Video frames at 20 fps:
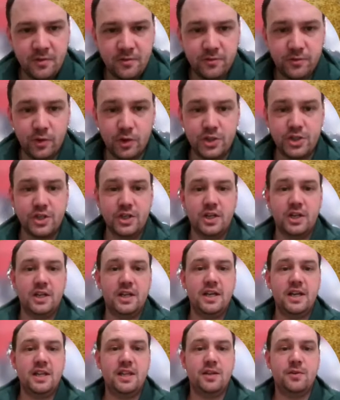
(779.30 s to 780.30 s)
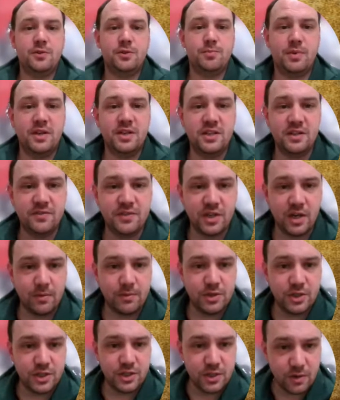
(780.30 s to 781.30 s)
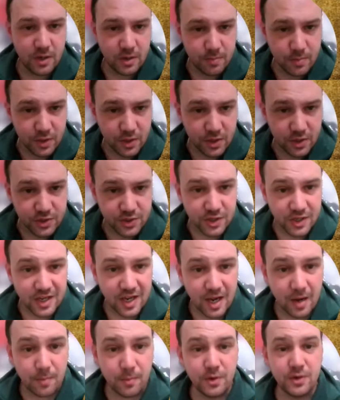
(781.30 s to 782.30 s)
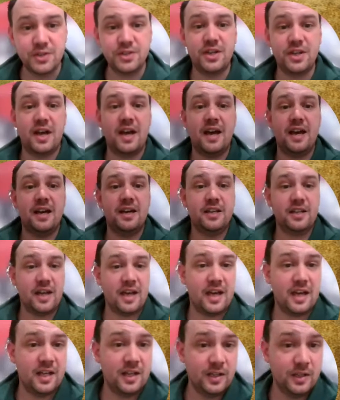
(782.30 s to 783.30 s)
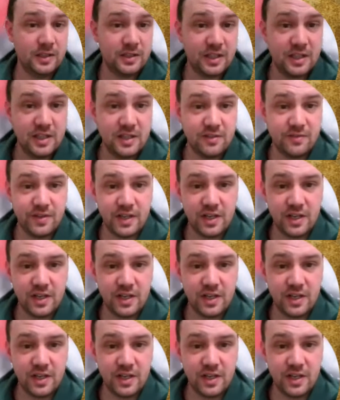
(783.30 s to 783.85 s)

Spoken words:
Fortunately, there was plenty of time to do it because the Camerons had held in the